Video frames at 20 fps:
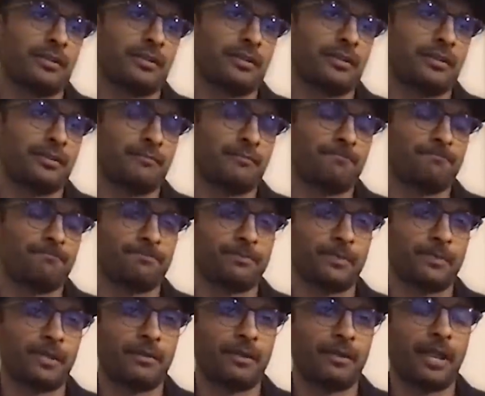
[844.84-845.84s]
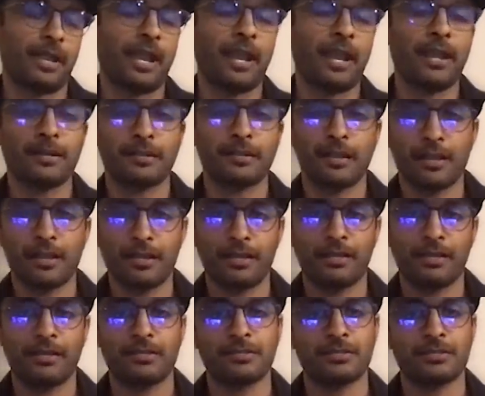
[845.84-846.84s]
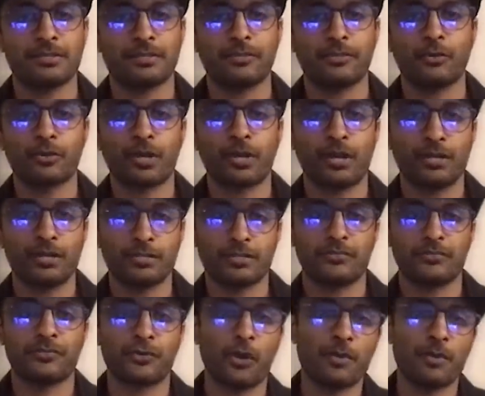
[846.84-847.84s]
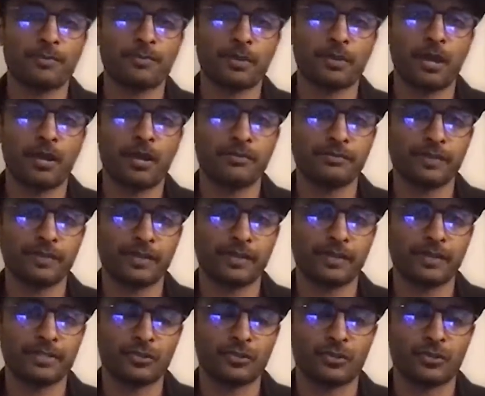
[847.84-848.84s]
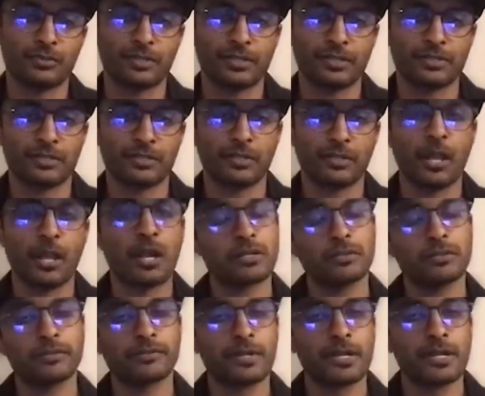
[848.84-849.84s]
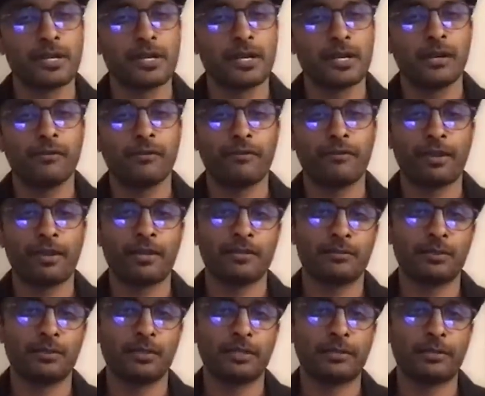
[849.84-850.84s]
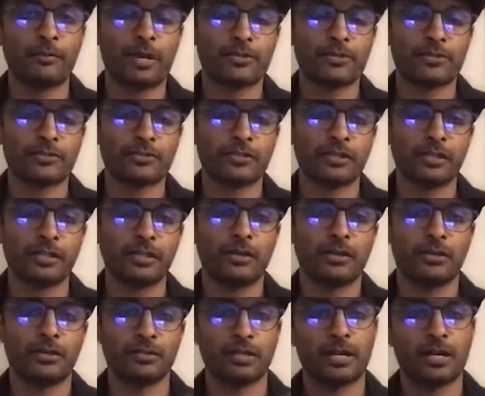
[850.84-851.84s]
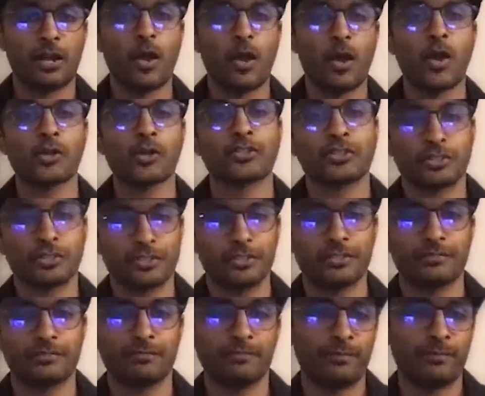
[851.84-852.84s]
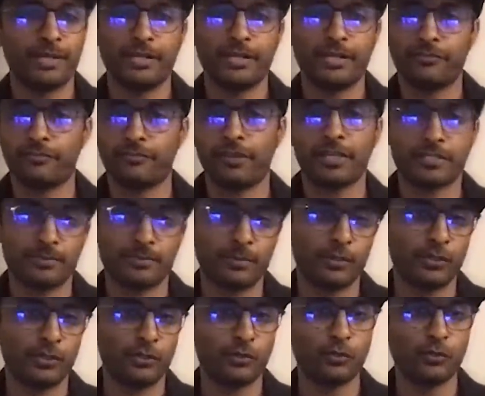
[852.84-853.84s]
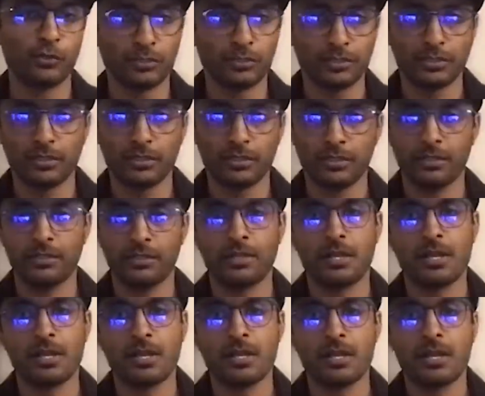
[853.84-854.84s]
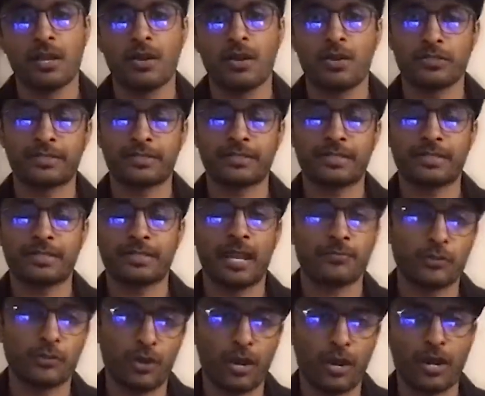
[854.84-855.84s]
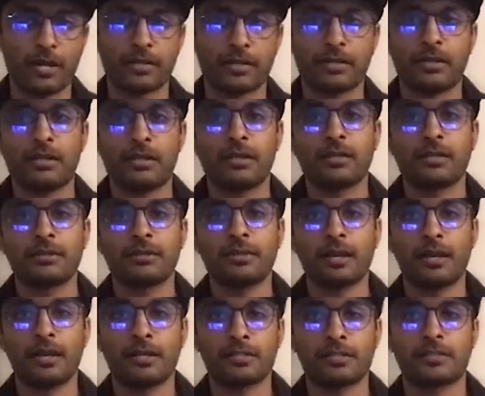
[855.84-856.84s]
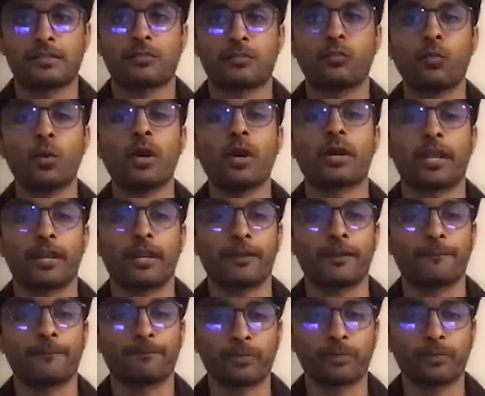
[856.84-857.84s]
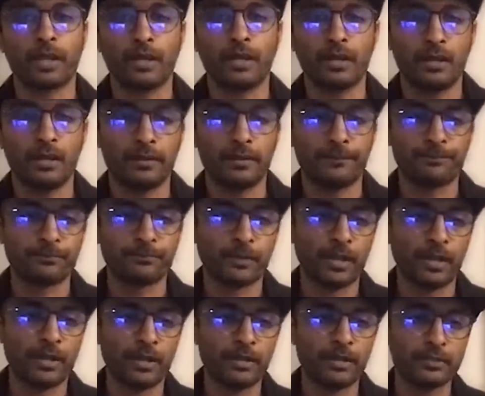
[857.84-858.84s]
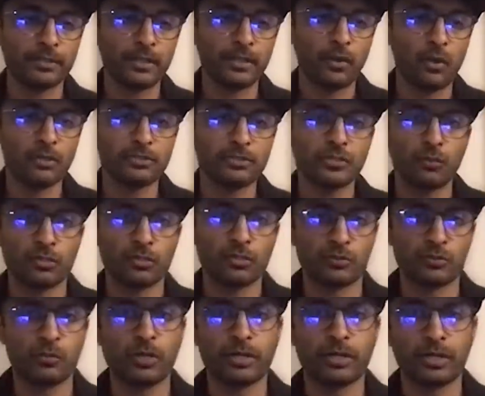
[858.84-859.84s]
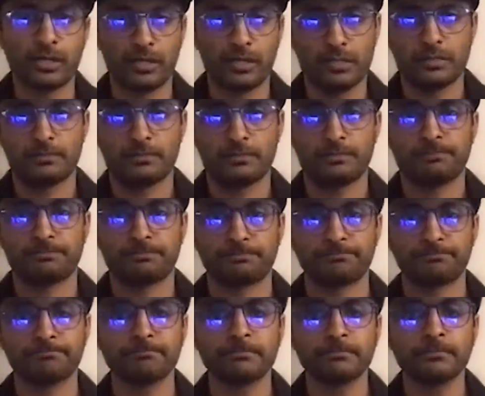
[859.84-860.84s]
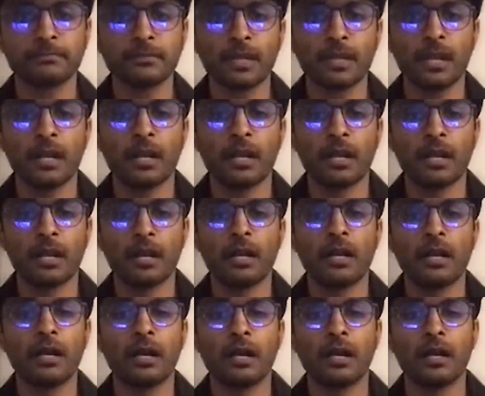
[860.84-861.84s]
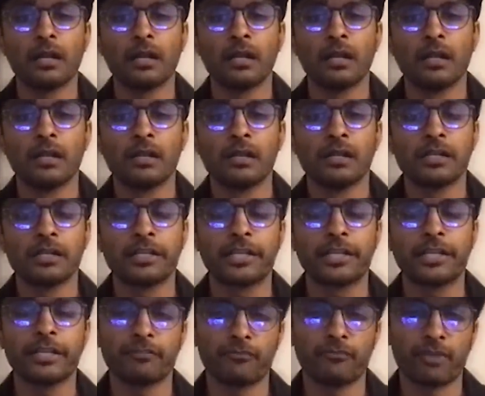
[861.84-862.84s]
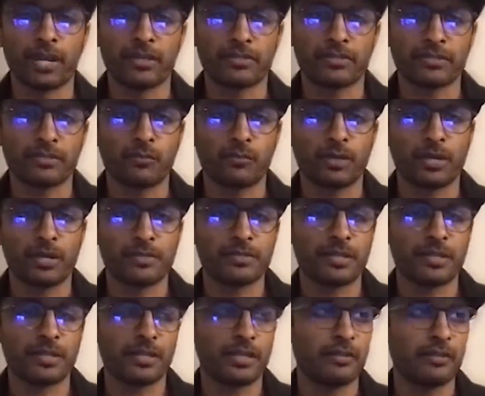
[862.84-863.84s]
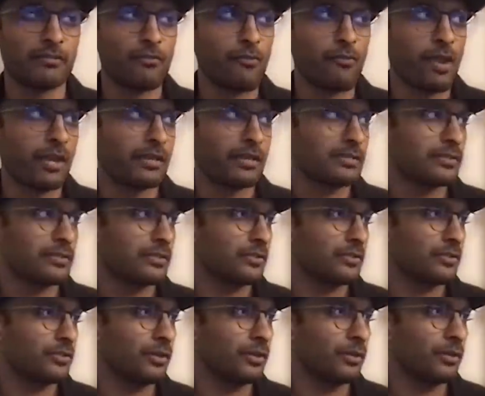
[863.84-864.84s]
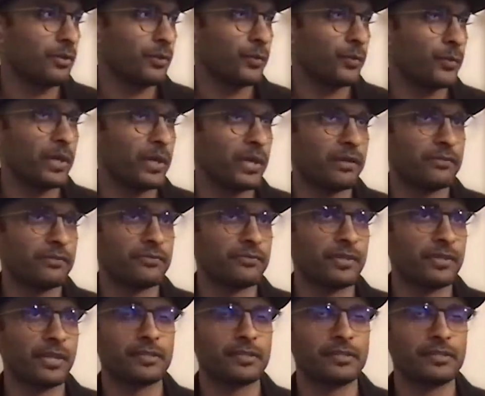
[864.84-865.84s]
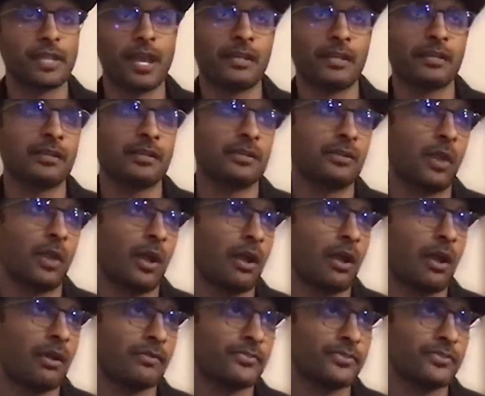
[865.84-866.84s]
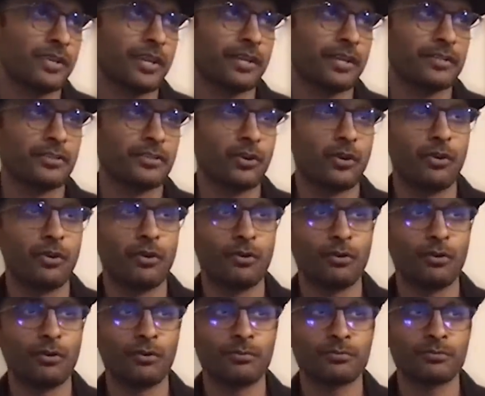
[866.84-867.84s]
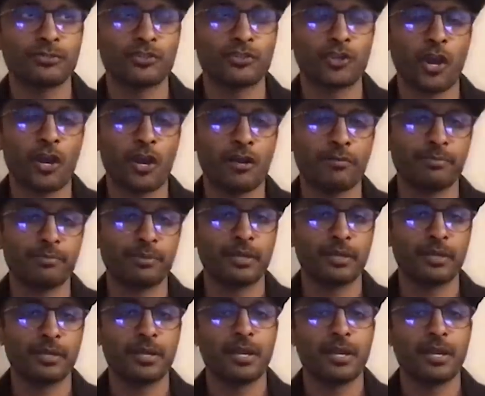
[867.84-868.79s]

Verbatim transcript: and airlines and hotels have dropped off, and so there's a lot of available inventory on that auction, be it Facebook, Google, or Snapchat, that's working. Um, and I think also what's working is uh, giveaways. When I say giveaways, you know, we have taken the angle of stay at home, shop,